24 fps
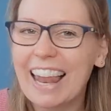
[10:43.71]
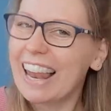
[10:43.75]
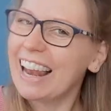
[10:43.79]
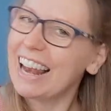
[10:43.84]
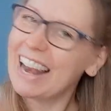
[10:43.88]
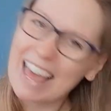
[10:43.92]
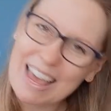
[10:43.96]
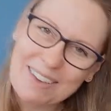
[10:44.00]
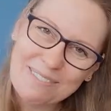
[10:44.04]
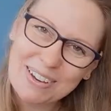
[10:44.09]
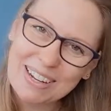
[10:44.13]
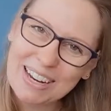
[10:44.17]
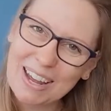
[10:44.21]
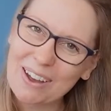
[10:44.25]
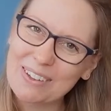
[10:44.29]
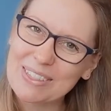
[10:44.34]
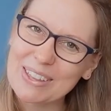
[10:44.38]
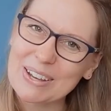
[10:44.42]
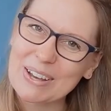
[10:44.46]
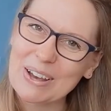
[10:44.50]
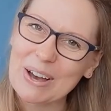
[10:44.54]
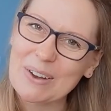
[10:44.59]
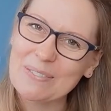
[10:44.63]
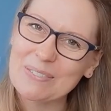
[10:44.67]
Let me know in
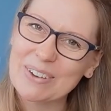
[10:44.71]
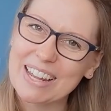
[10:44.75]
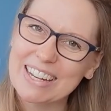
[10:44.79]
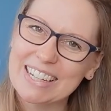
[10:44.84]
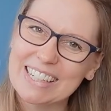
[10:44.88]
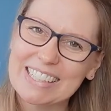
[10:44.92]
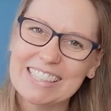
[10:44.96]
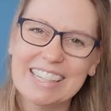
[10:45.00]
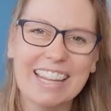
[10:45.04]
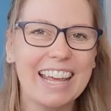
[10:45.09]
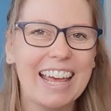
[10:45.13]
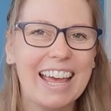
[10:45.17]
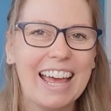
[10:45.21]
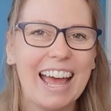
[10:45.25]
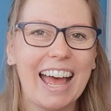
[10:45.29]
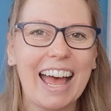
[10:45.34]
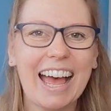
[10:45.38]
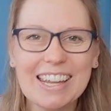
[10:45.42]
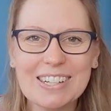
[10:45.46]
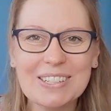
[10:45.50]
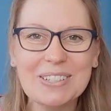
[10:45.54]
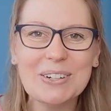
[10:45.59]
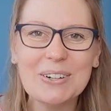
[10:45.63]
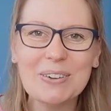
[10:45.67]
the comments.
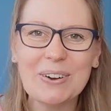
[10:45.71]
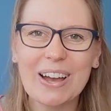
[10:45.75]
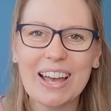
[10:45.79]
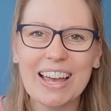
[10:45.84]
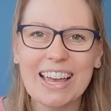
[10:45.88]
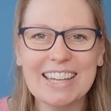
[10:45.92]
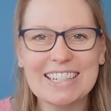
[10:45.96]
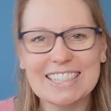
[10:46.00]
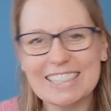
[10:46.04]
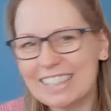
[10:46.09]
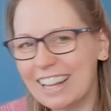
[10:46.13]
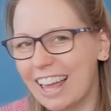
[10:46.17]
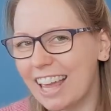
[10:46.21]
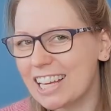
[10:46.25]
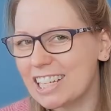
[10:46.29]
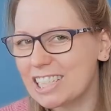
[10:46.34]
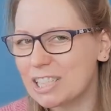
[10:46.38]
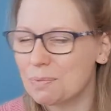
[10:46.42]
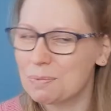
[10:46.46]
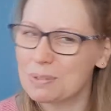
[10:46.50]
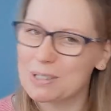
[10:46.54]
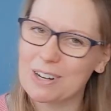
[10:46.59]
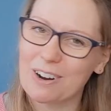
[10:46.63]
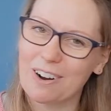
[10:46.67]
As always, like,
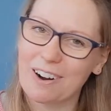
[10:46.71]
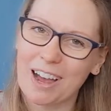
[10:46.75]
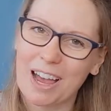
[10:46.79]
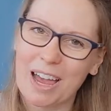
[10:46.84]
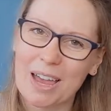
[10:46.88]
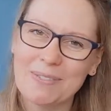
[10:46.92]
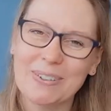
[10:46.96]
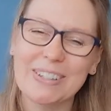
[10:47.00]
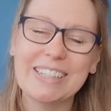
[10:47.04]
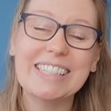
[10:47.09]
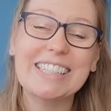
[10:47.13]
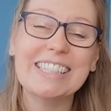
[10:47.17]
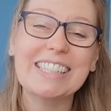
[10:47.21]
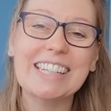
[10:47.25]
subscribe,